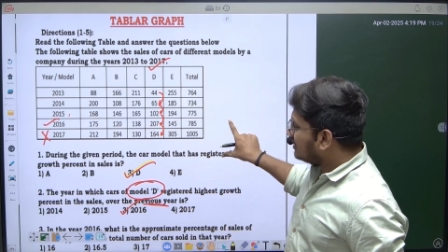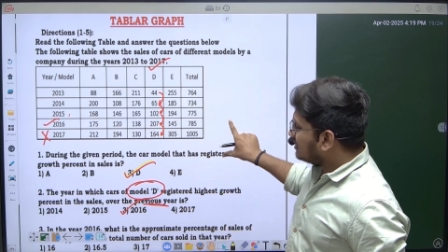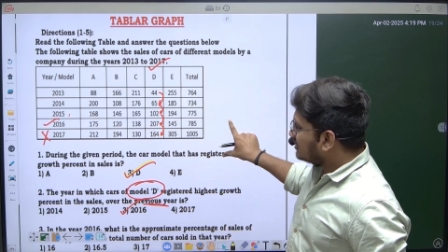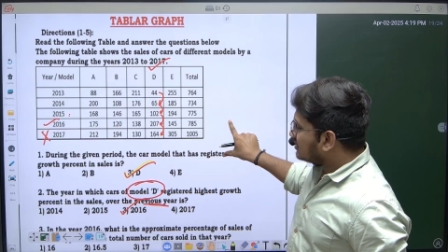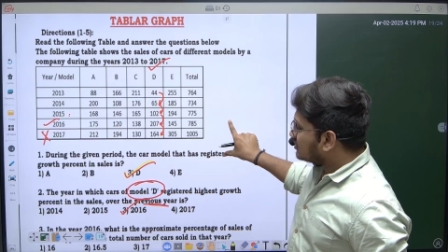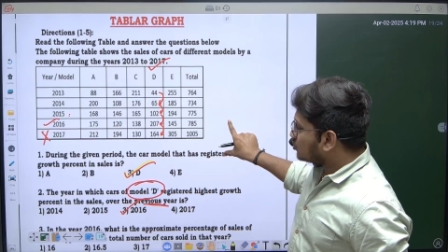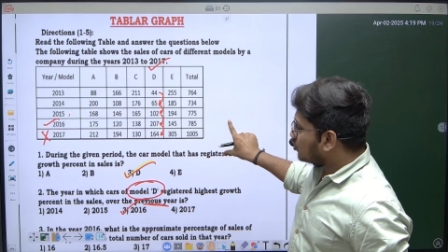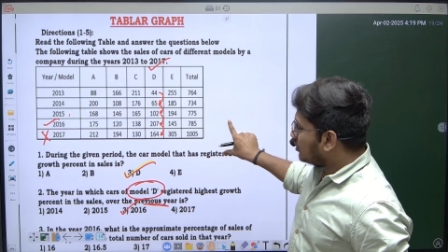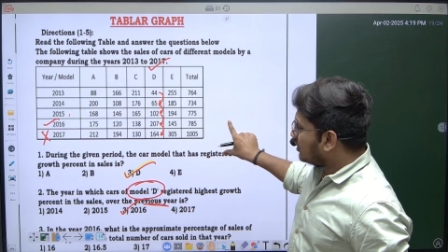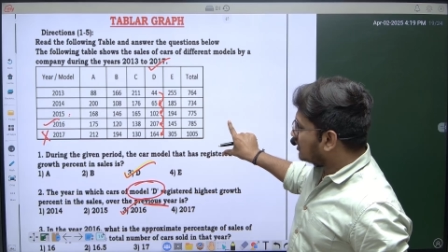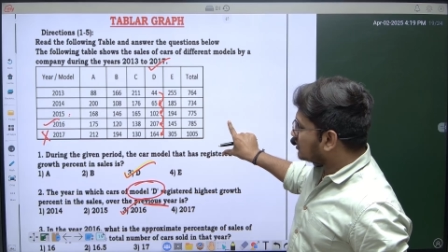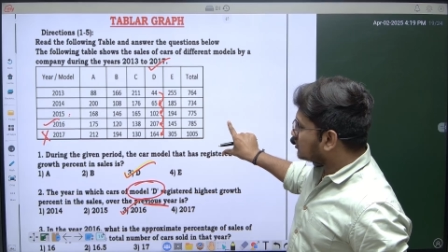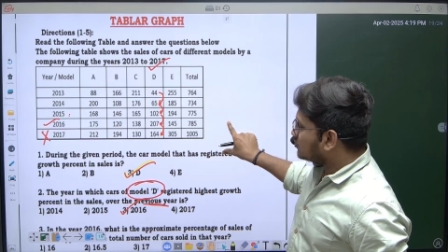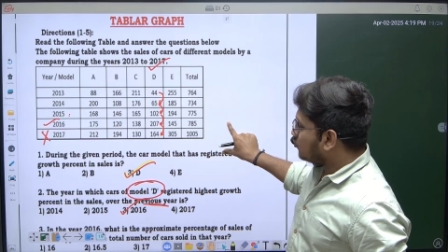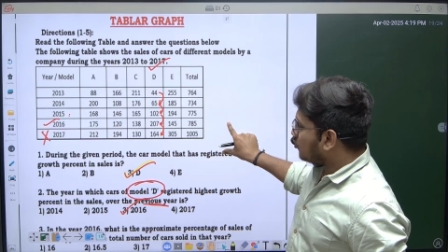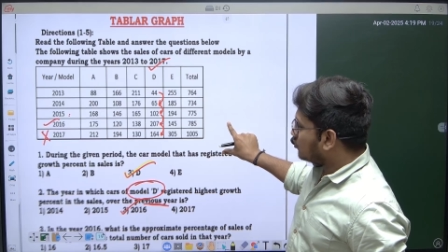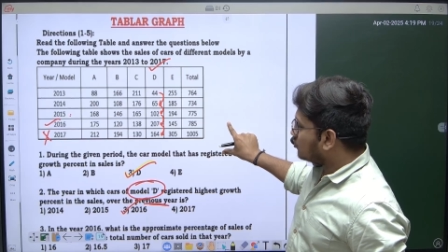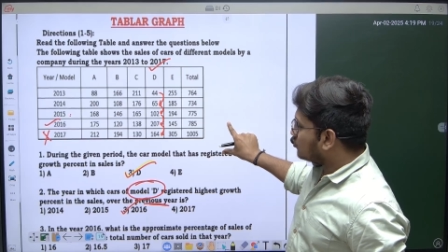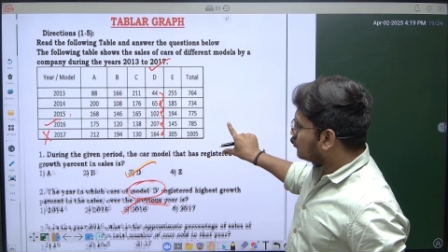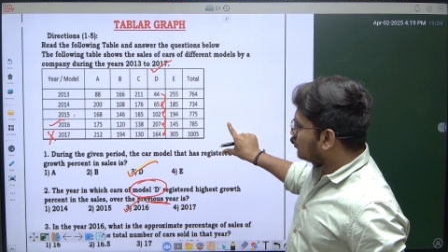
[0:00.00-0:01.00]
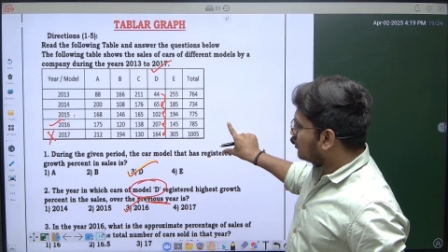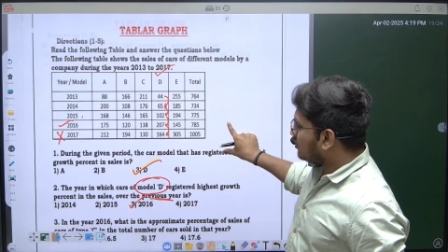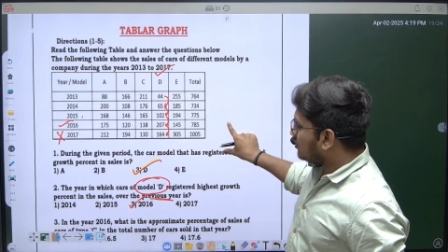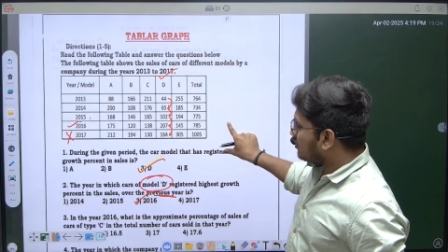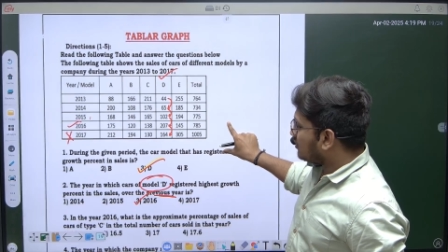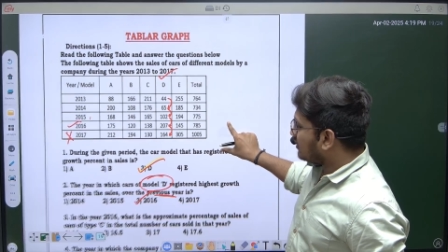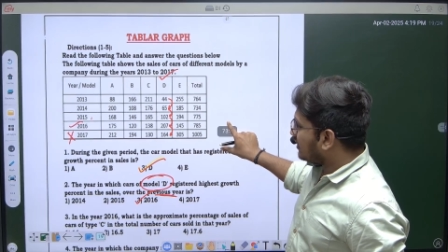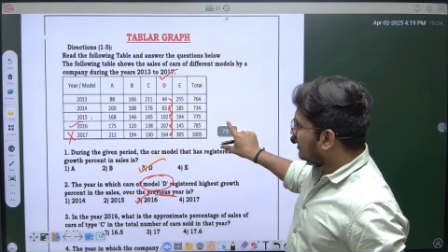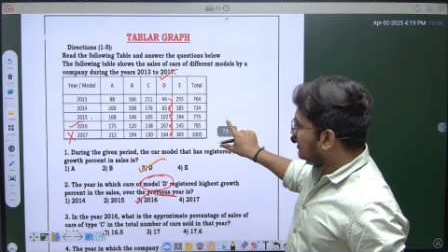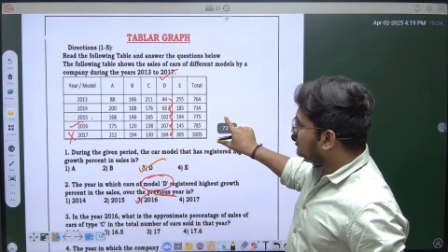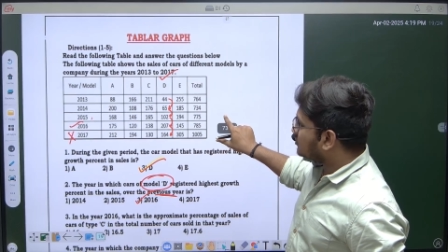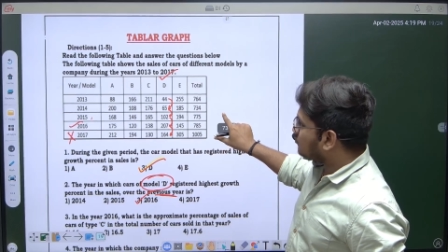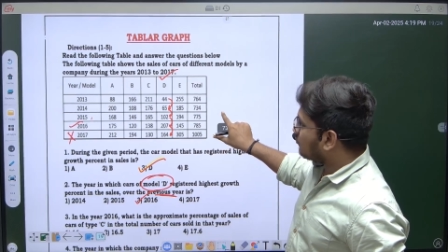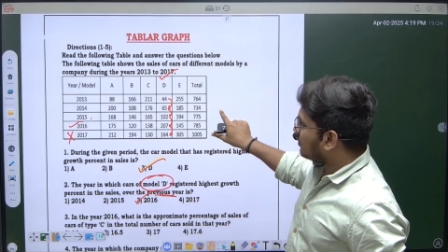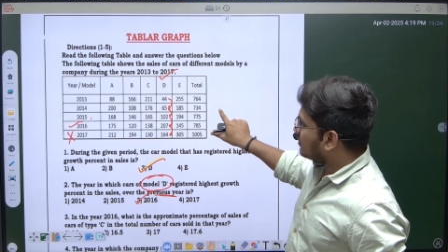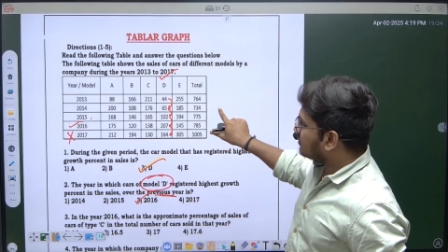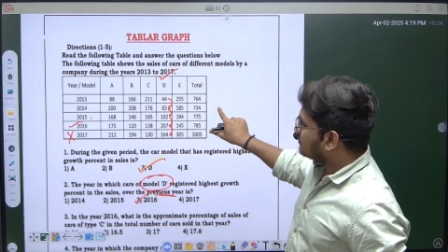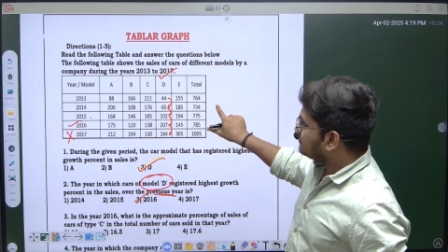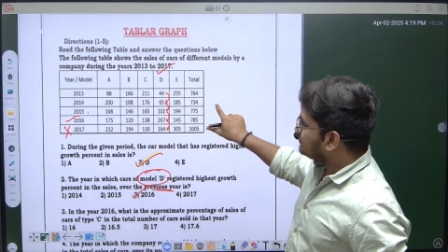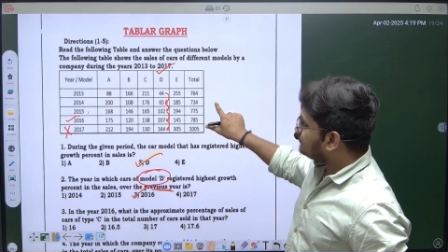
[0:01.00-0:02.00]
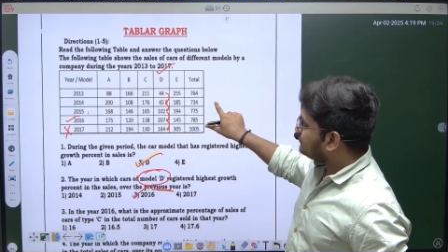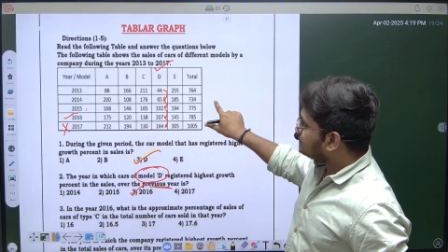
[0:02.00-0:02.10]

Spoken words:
So let's move on to the next one.